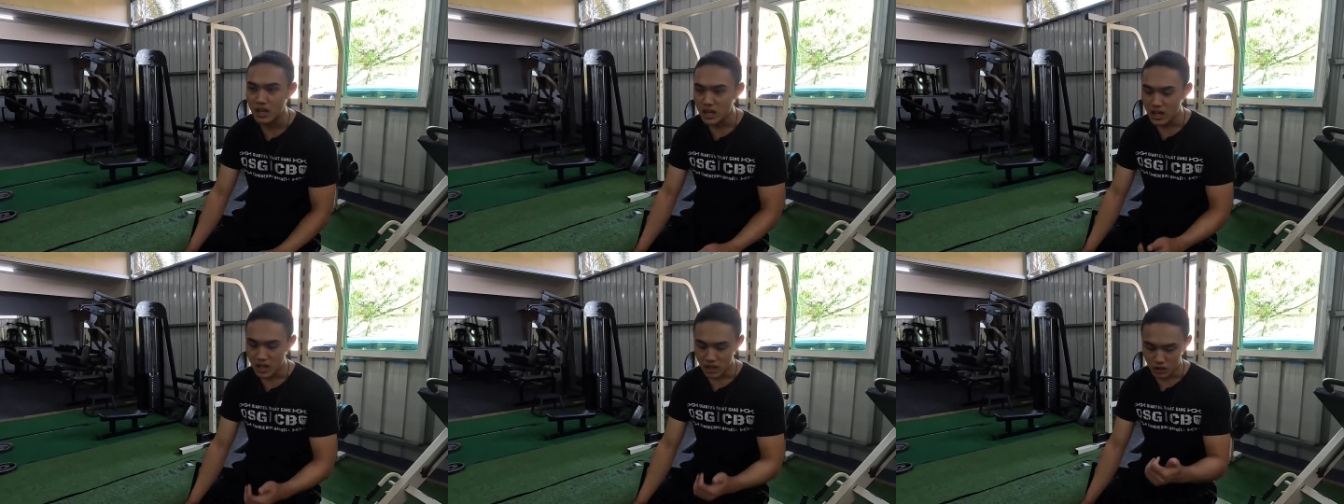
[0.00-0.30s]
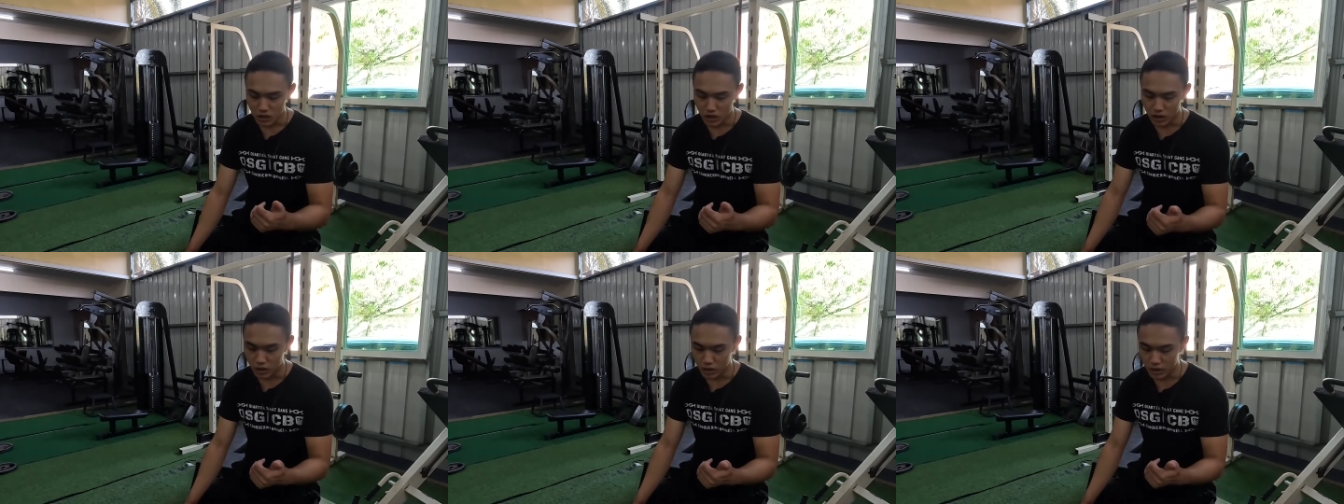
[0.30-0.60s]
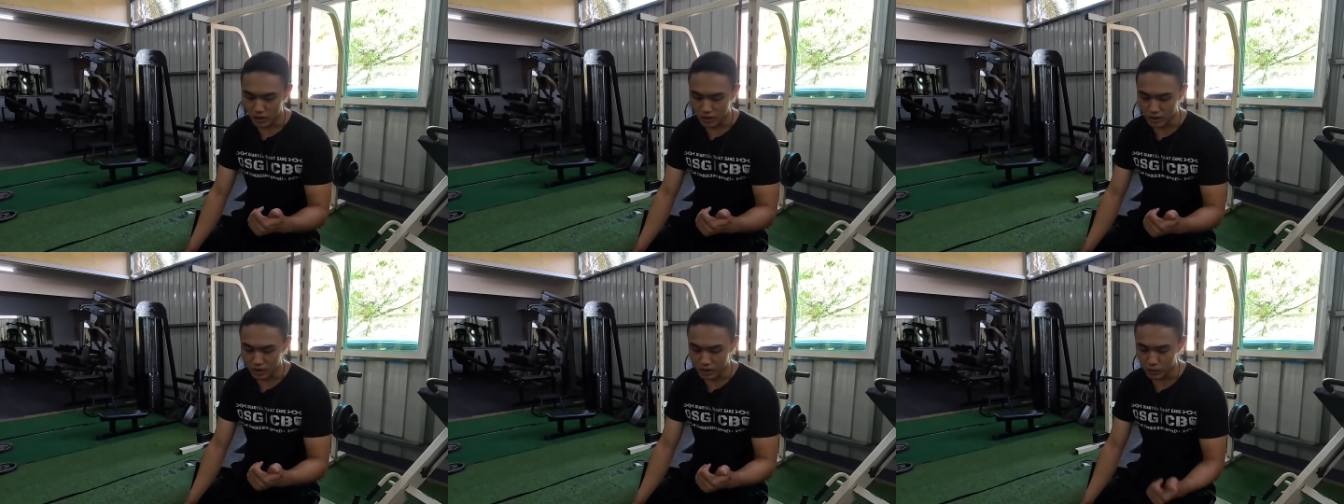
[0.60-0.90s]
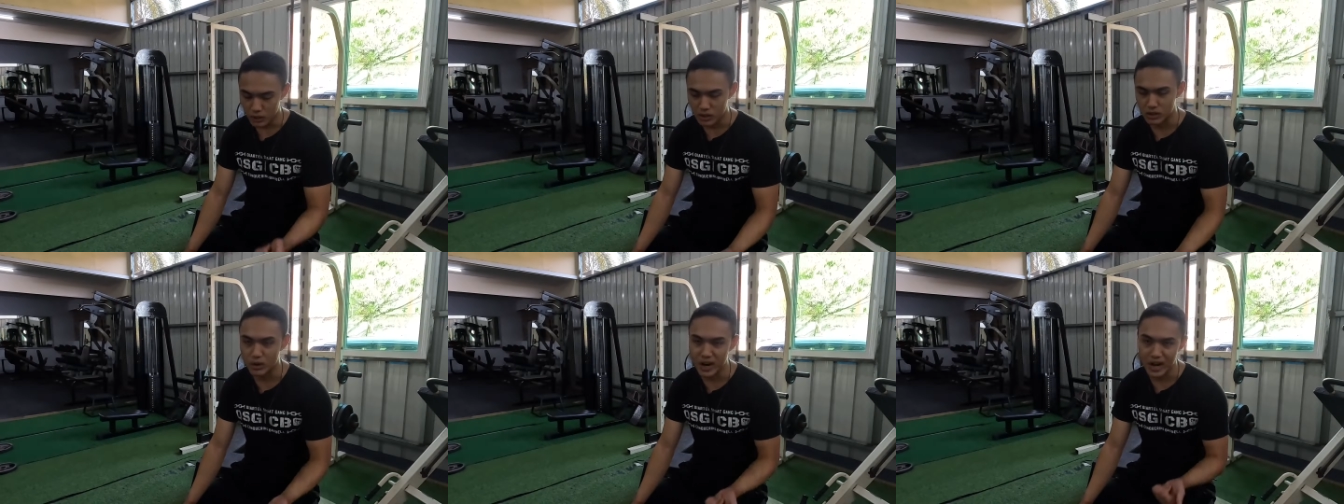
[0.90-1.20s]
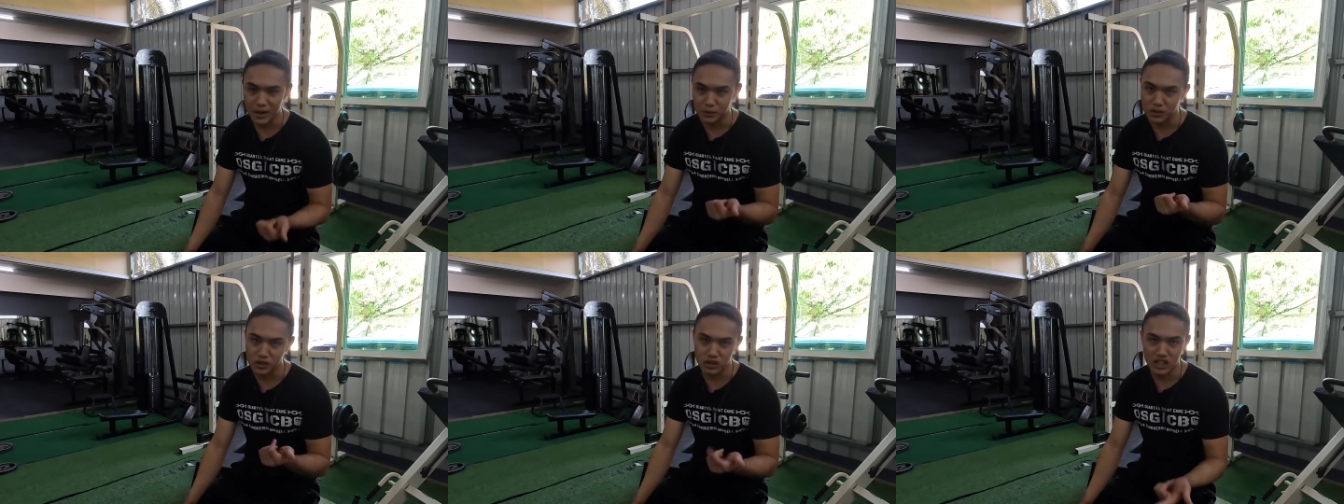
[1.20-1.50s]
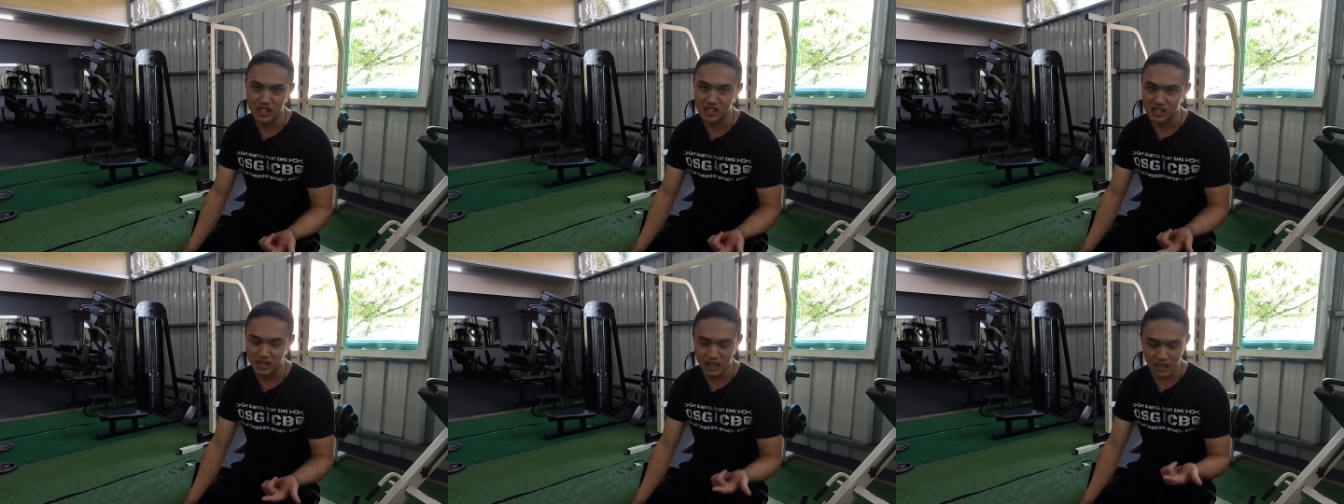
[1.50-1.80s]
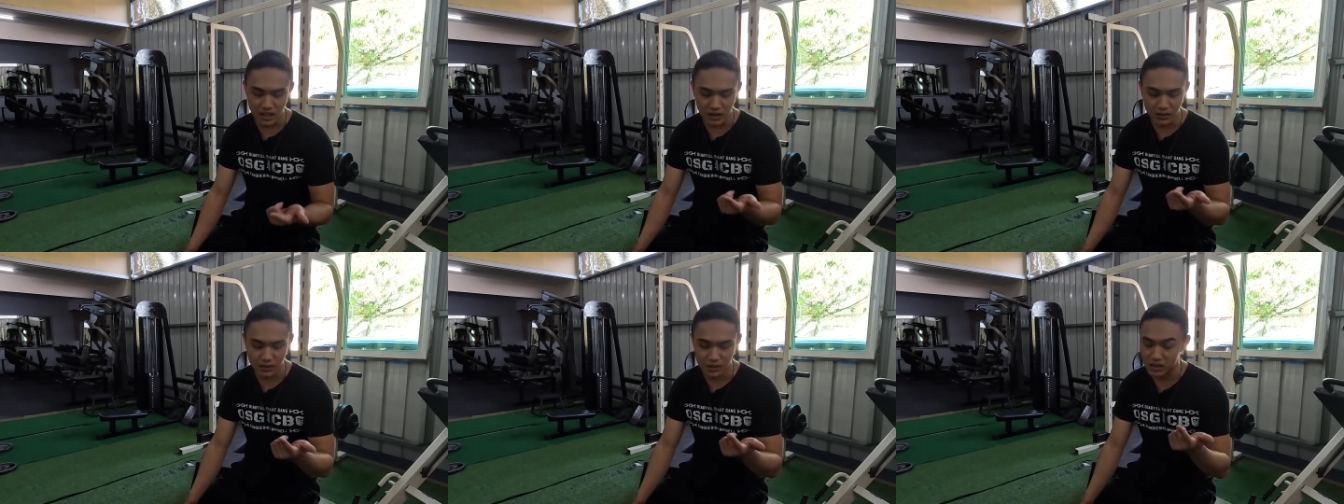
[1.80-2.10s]
your wrist wraps, your knee
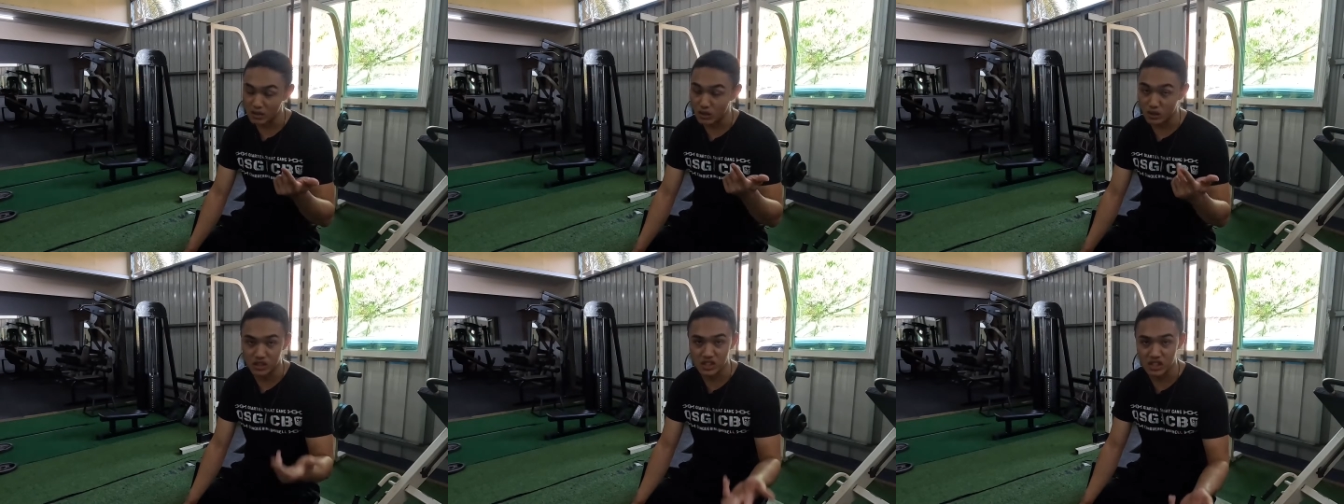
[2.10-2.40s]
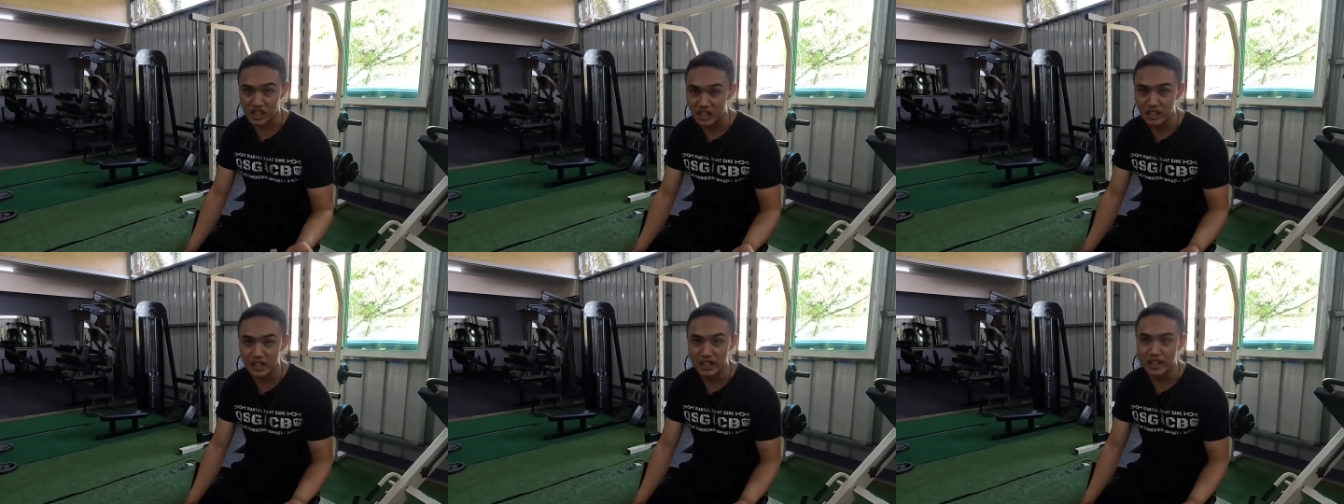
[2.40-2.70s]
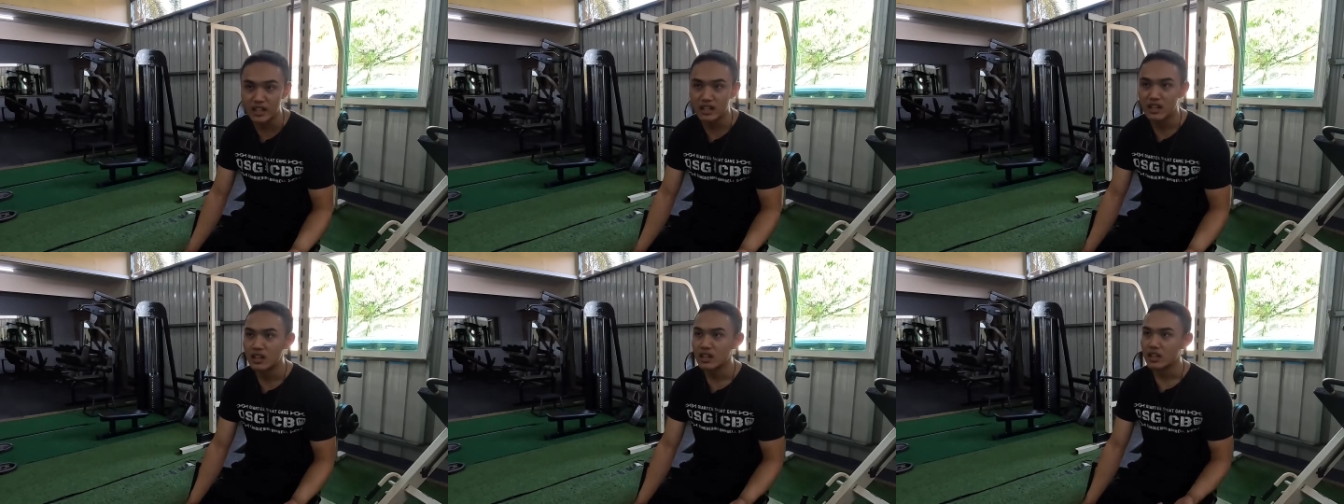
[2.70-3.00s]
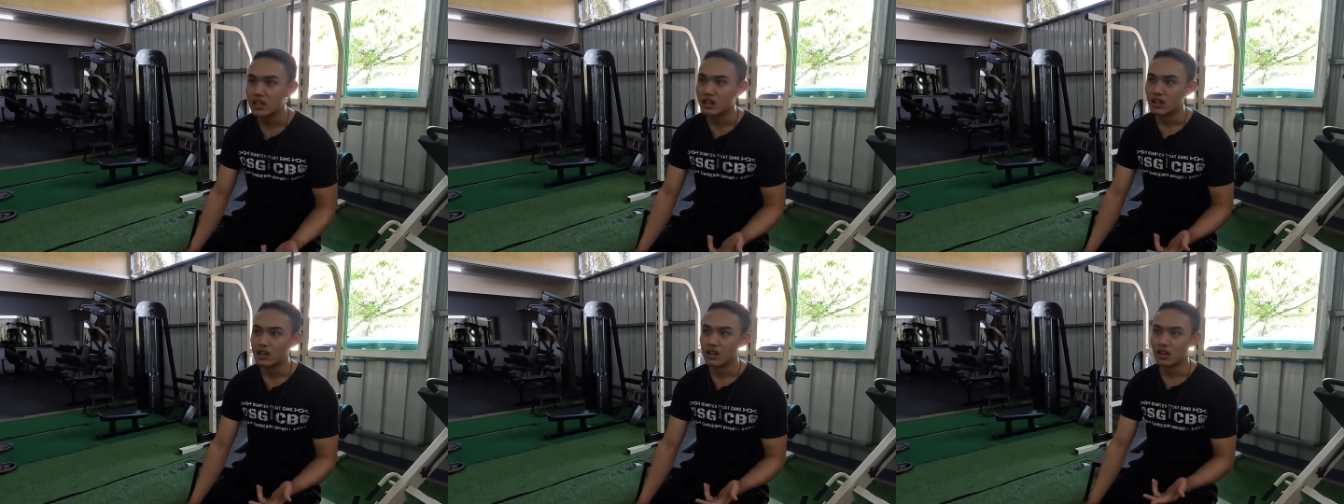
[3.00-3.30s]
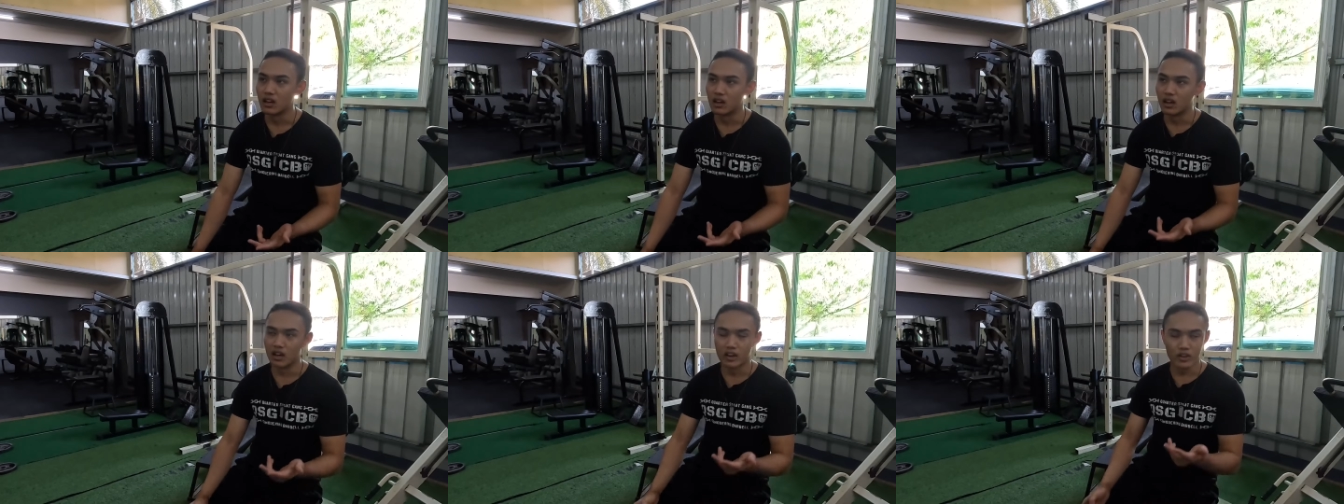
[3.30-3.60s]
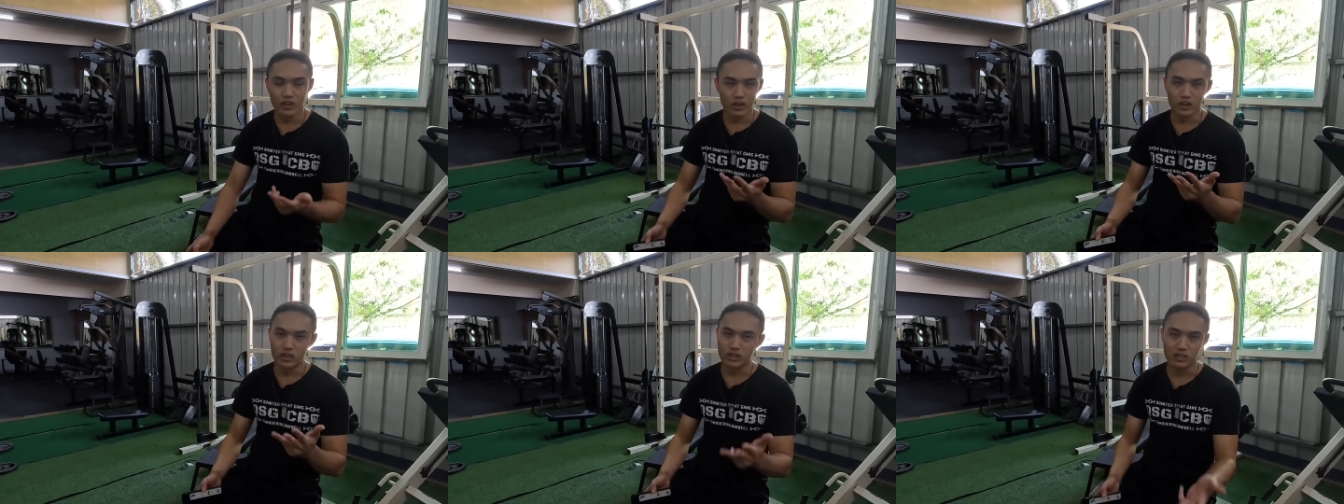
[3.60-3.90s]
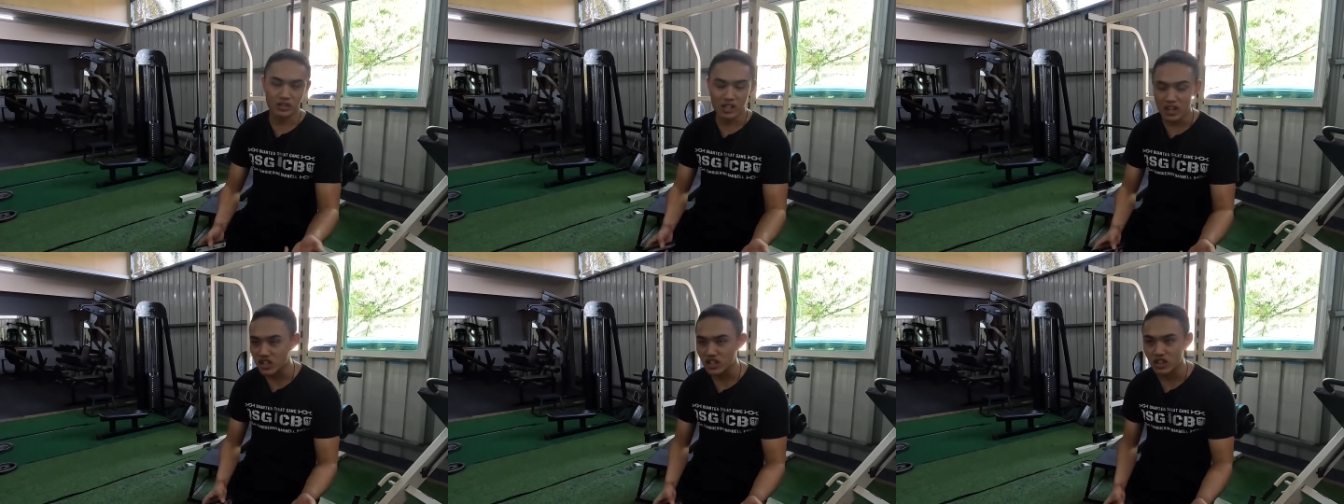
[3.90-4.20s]
sleeves, your singlet, uh, your
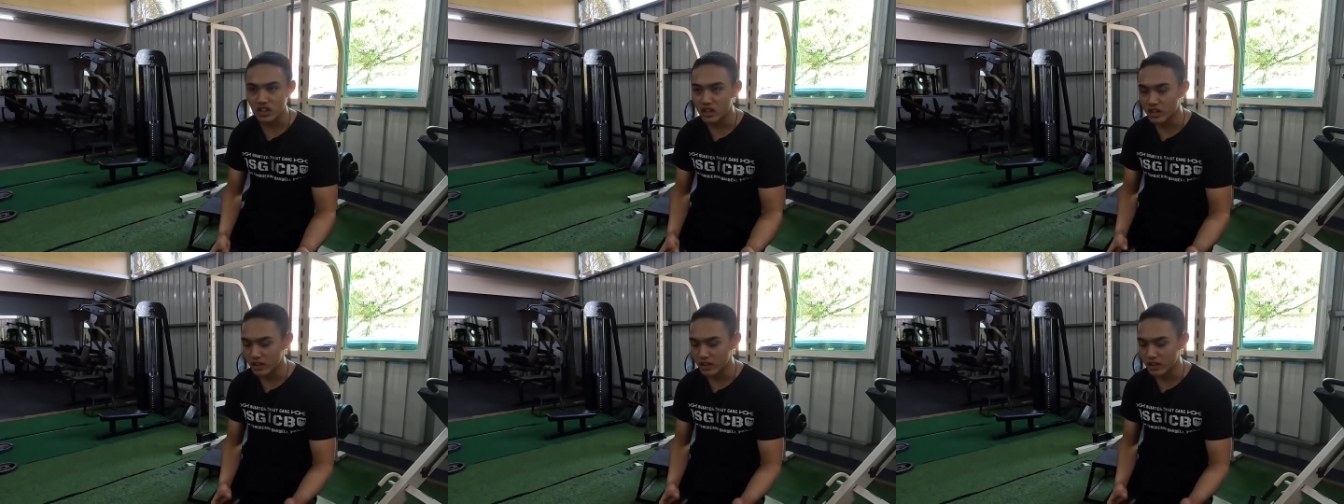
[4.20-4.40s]
t-shirt,